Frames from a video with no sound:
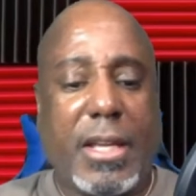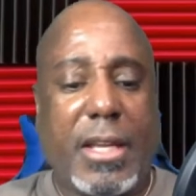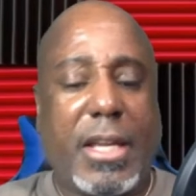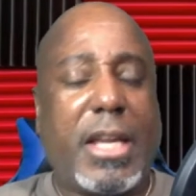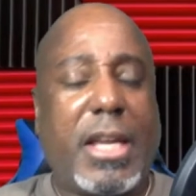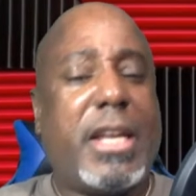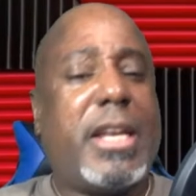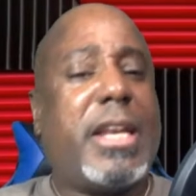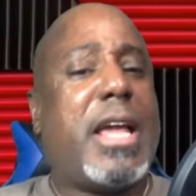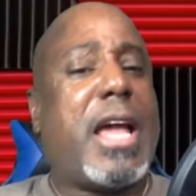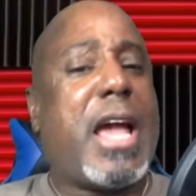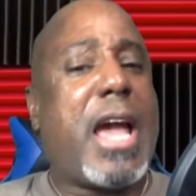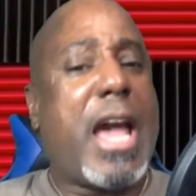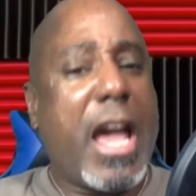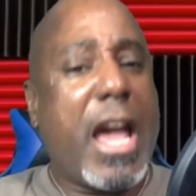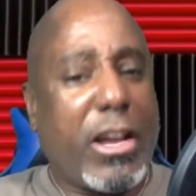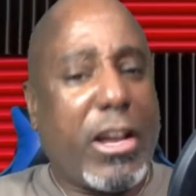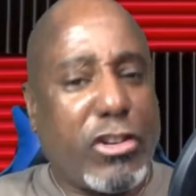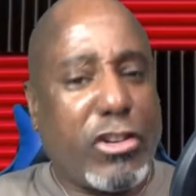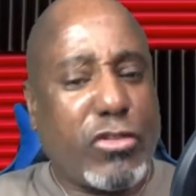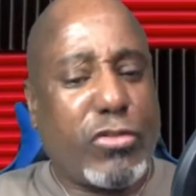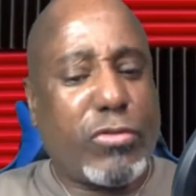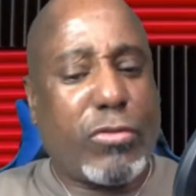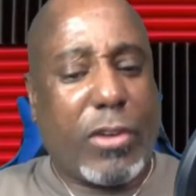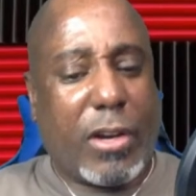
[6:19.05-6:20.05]
An
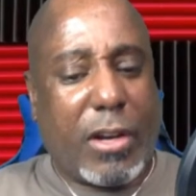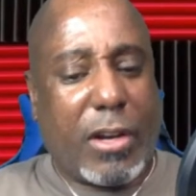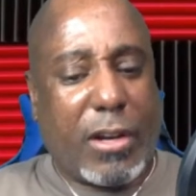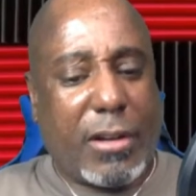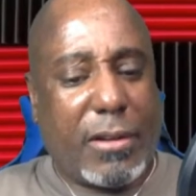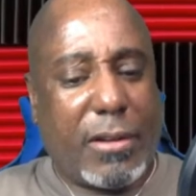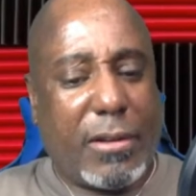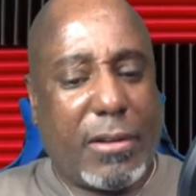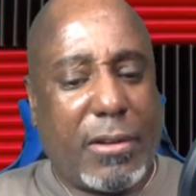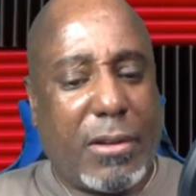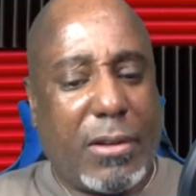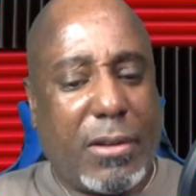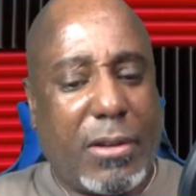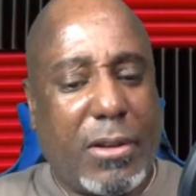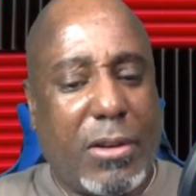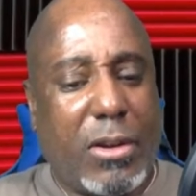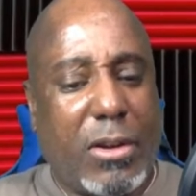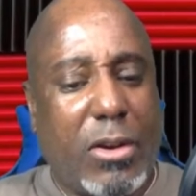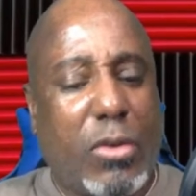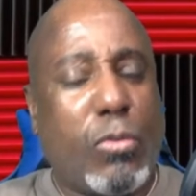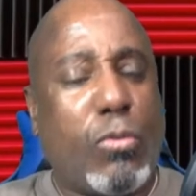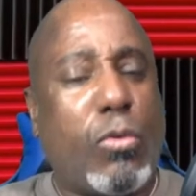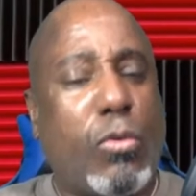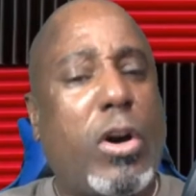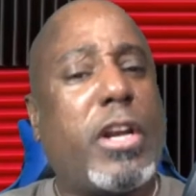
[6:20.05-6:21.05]
extra
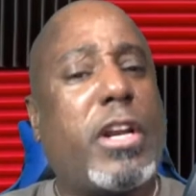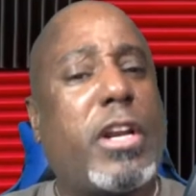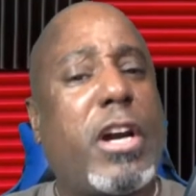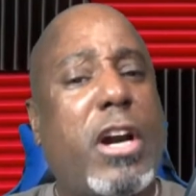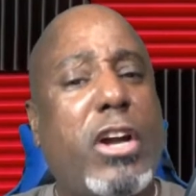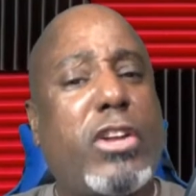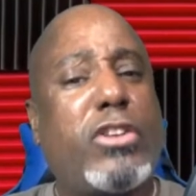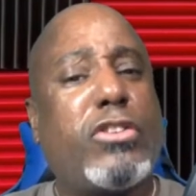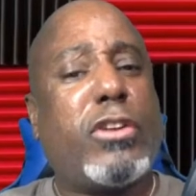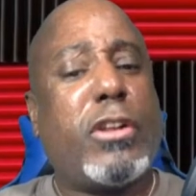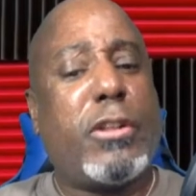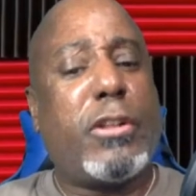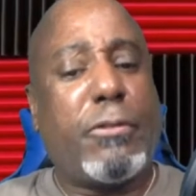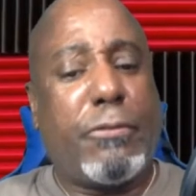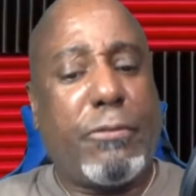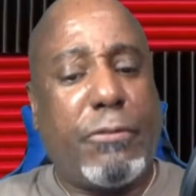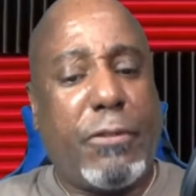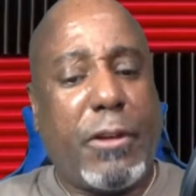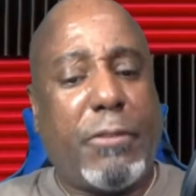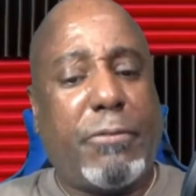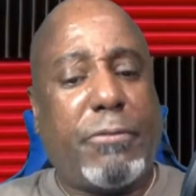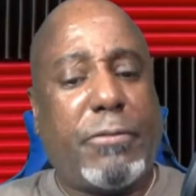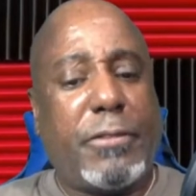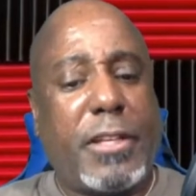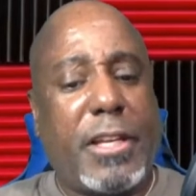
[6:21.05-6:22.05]

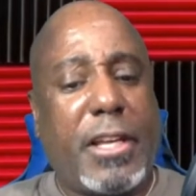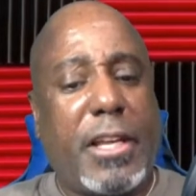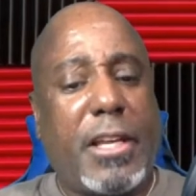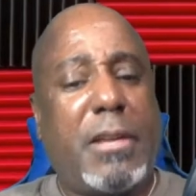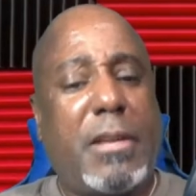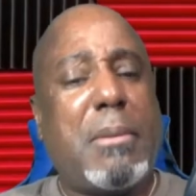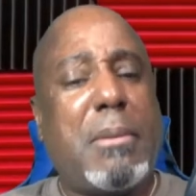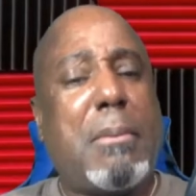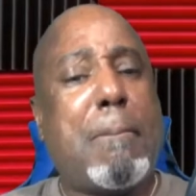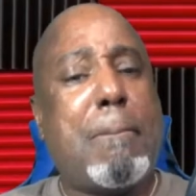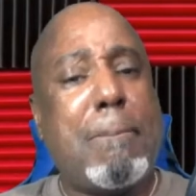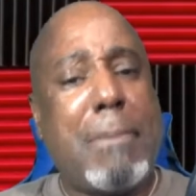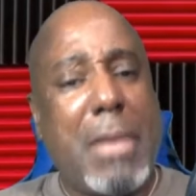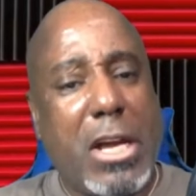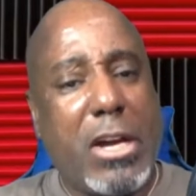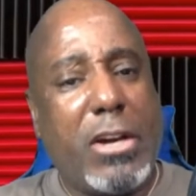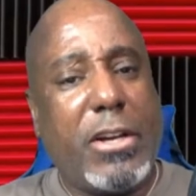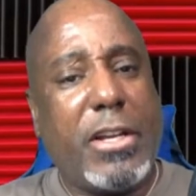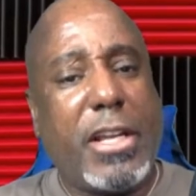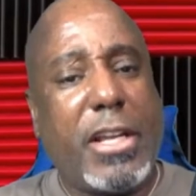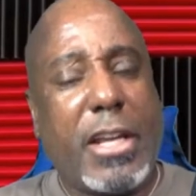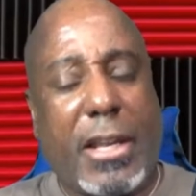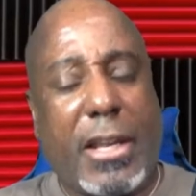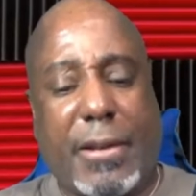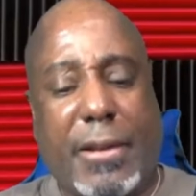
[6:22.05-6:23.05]
$150
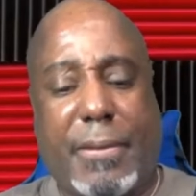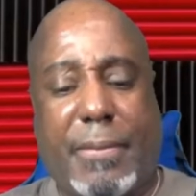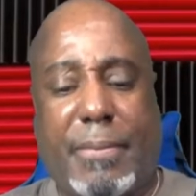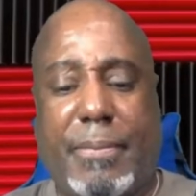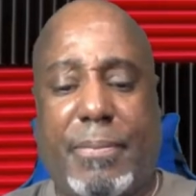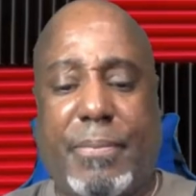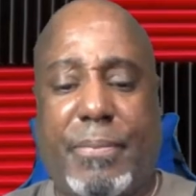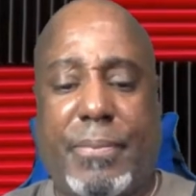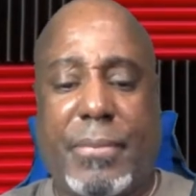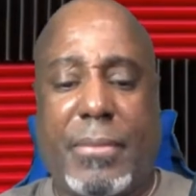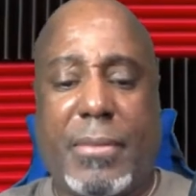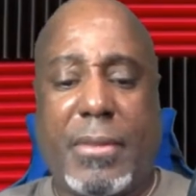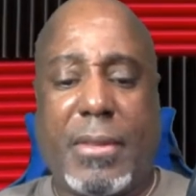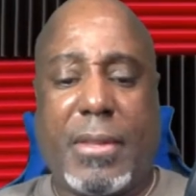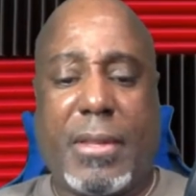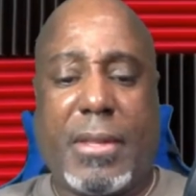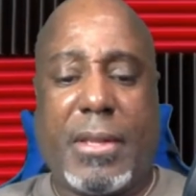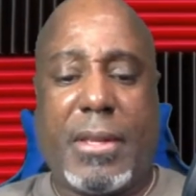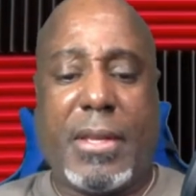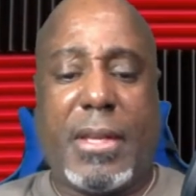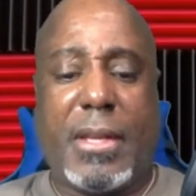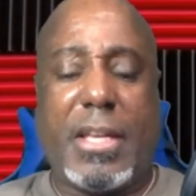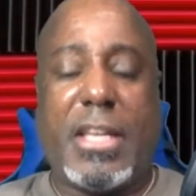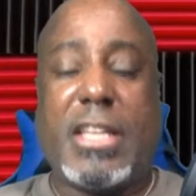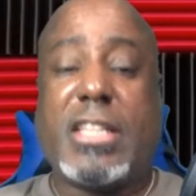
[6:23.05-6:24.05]
million
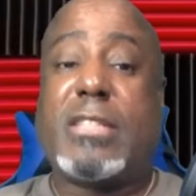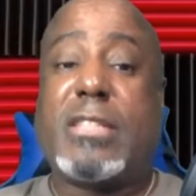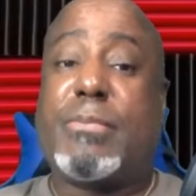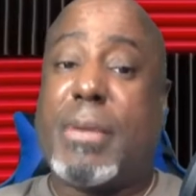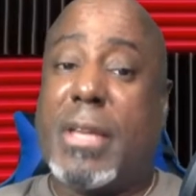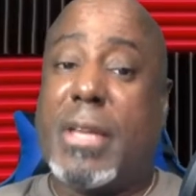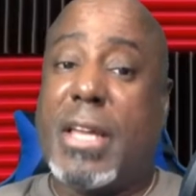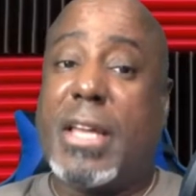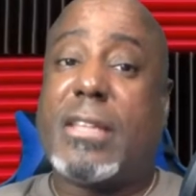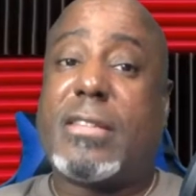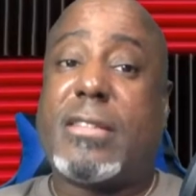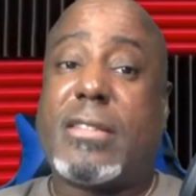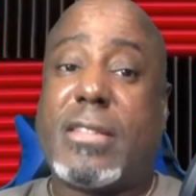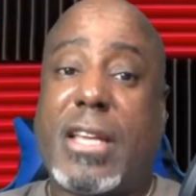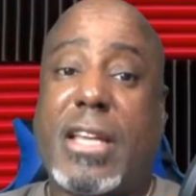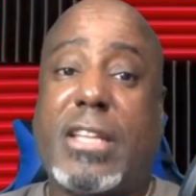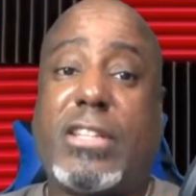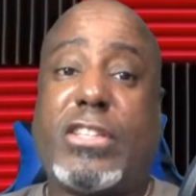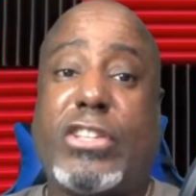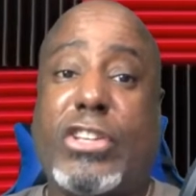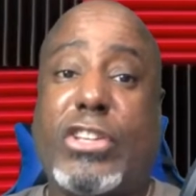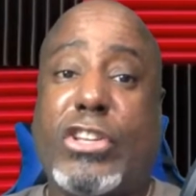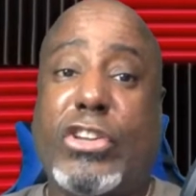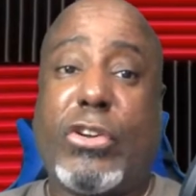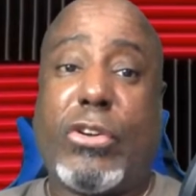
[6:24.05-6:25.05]
is being
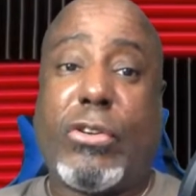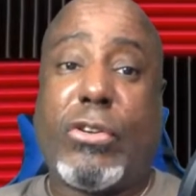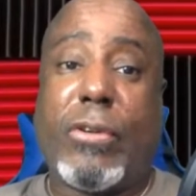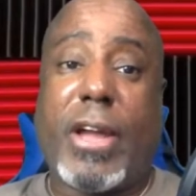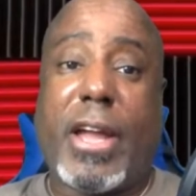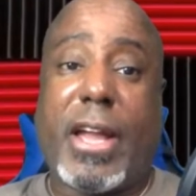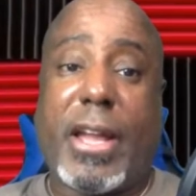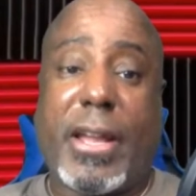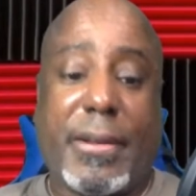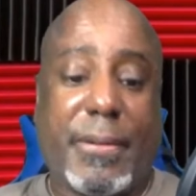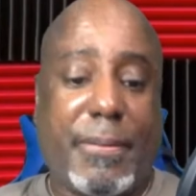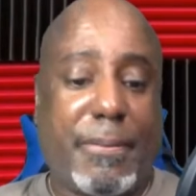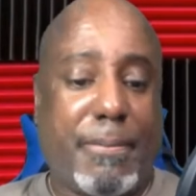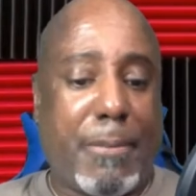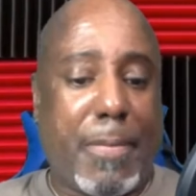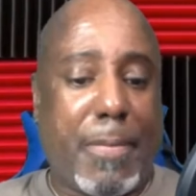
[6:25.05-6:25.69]
sent to Ukraine.